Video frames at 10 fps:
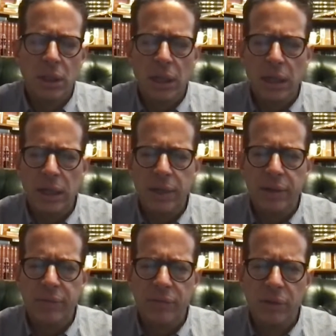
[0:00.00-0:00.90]
and
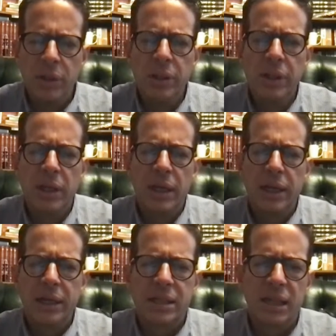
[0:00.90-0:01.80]
they've really got to
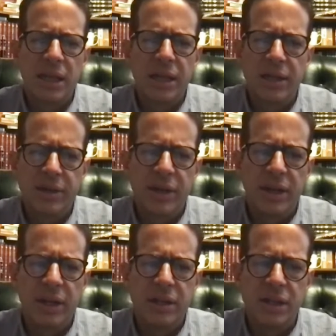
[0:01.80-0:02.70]
get excited, and they've got to
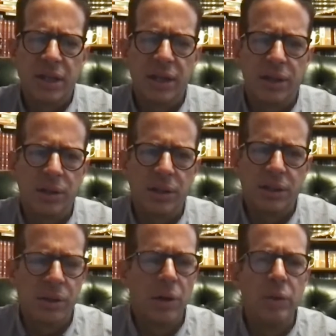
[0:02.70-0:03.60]
get excited early.
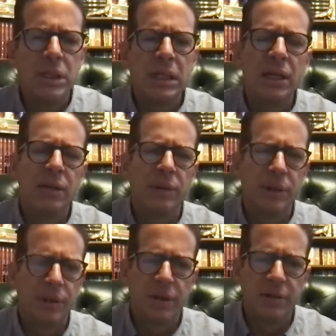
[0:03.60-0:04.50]
So always lead with
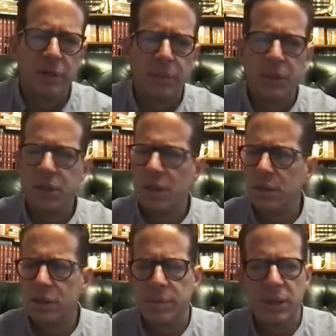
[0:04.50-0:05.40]
your elevator pitch. Tell
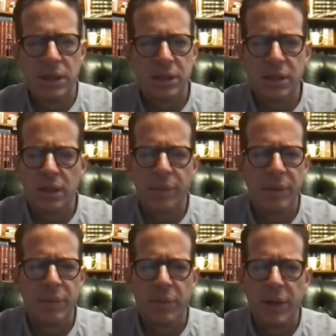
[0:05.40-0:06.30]
somebody, be
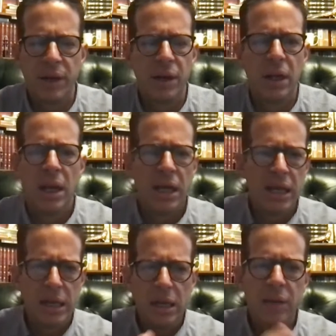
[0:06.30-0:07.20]
prepared
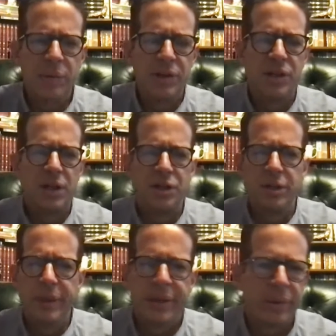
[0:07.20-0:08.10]
in any presentation
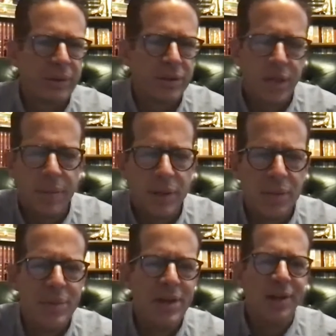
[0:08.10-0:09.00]
you make, whether it's somebody you
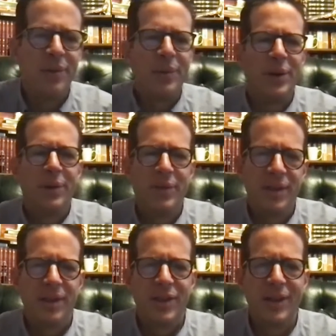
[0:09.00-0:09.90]
meet on the road that
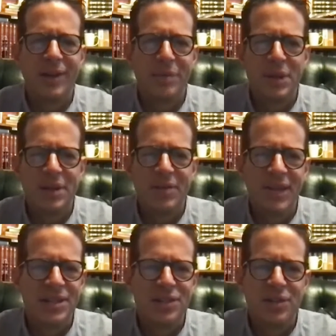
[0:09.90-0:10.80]
you think could be an
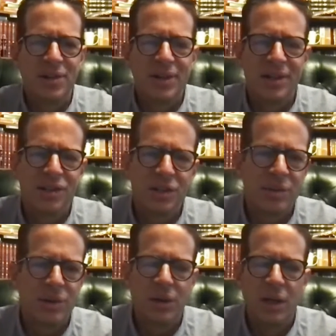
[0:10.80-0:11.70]
investor or a
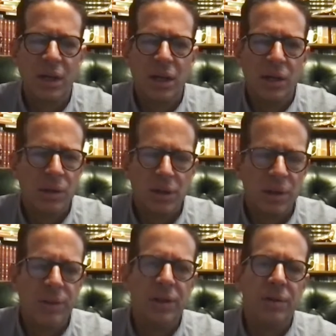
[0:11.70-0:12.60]
customer, or
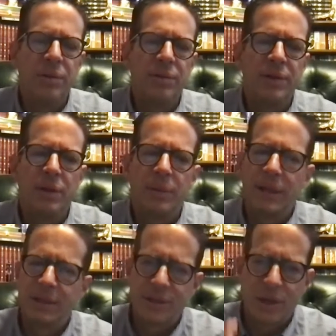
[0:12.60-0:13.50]
going into a firm,
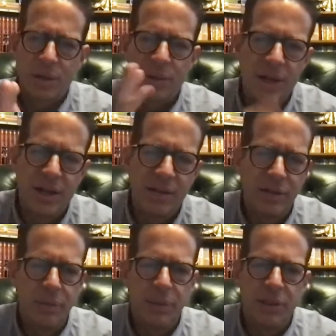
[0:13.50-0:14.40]
like start with that
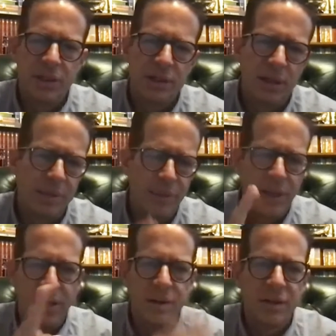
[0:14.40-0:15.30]
elevator pitch. I'm Ben
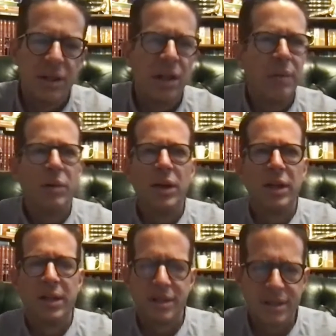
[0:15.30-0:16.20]
Narasin. I'm running
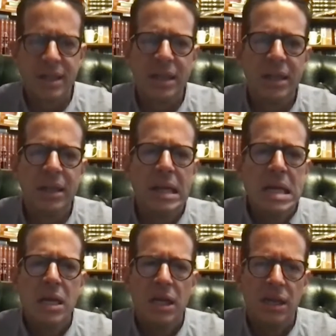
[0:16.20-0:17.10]
a seed
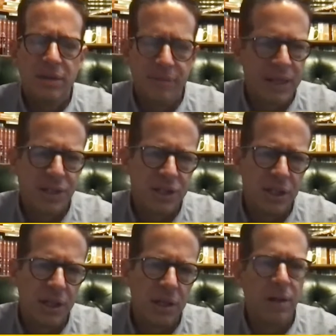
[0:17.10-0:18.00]

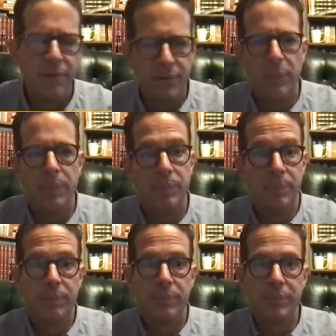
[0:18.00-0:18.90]
investing firm.
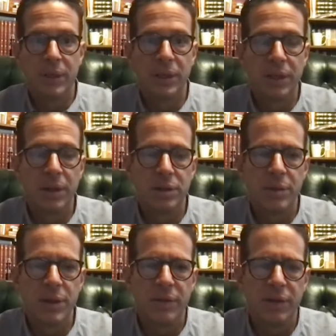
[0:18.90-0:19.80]
There you go. There's
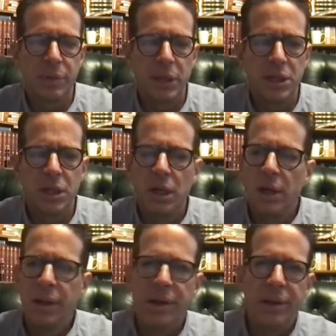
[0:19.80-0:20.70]
my elevator pitch.
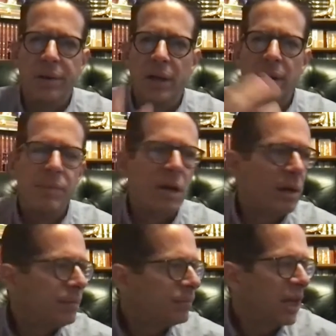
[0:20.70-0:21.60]
I'm
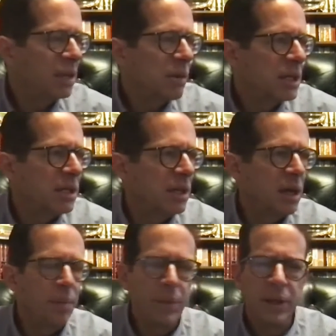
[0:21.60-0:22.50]
a XYZ
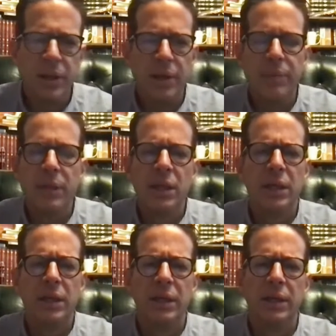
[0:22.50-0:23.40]
company. I'm
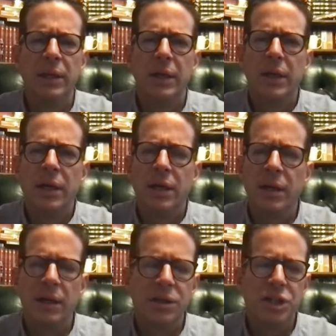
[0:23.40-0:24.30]
making
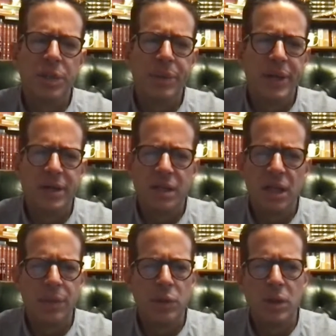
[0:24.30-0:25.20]
GPS
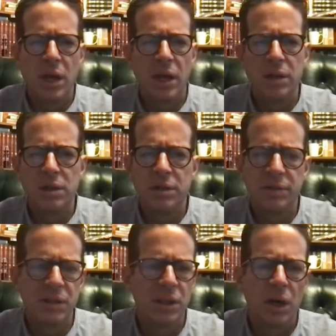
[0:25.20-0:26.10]
enabled collars
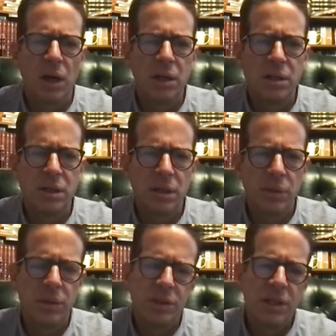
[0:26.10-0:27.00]
for dogs
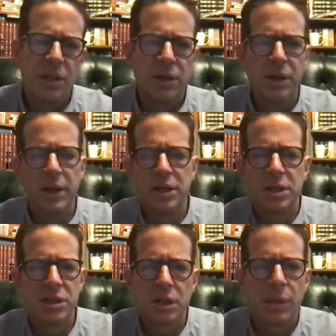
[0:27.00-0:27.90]
with a cellular connection.
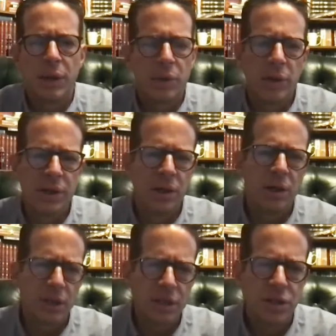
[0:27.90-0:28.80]
So no matter where your
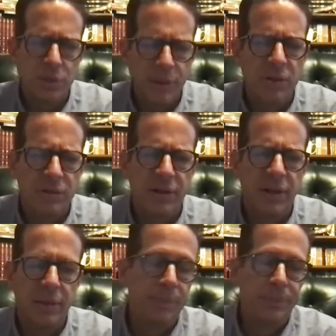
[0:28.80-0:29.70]
dog is, you'll be able to find
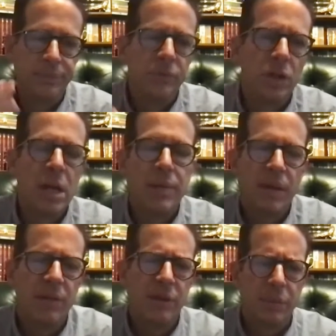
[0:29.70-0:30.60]
them. Okay.
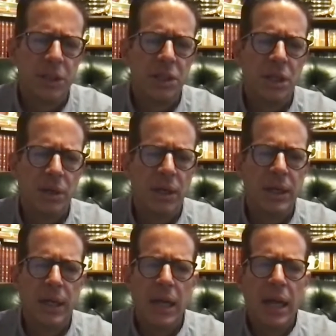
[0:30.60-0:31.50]
Elevator pitch, right?
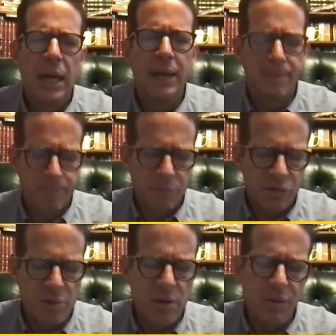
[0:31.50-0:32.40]
And
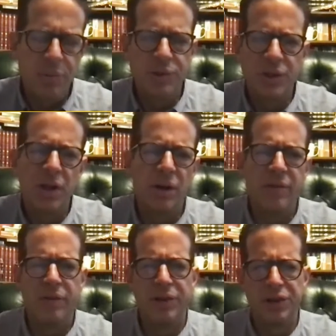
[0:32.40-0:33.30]
sometimes people say, oh, I have
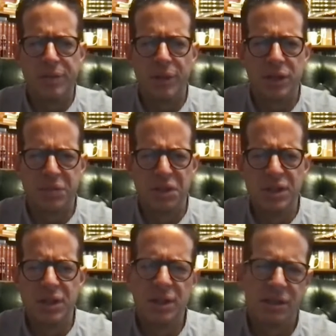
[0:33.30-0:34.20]
a very complex
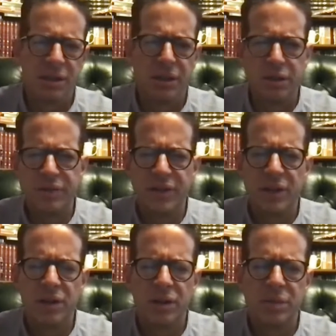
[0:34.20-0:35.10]
business and it's very
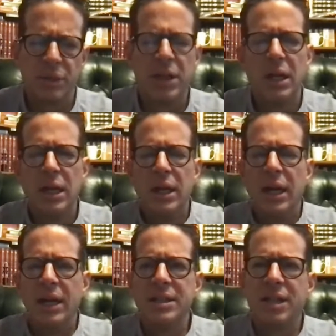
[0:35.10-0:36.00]
hard to explain.
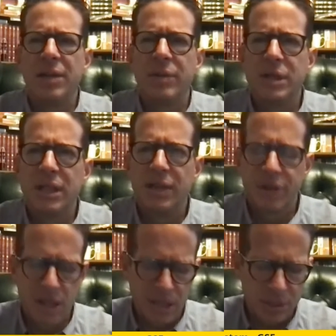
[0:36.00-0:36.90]
Einstein once said, if you
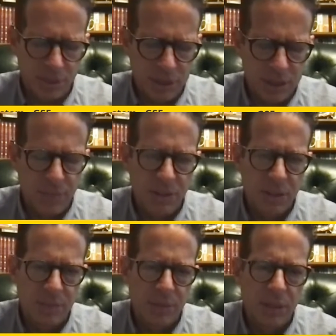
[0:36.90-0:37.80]
can't explain something
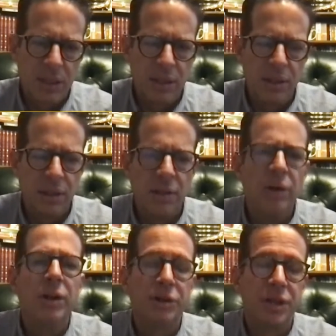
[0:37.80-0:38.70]
simply, you don't
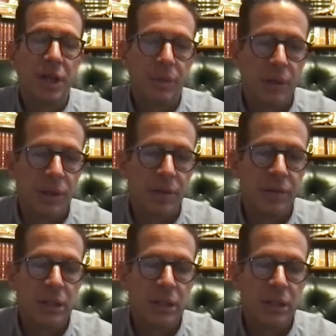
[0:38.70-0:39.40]
understand it well enough.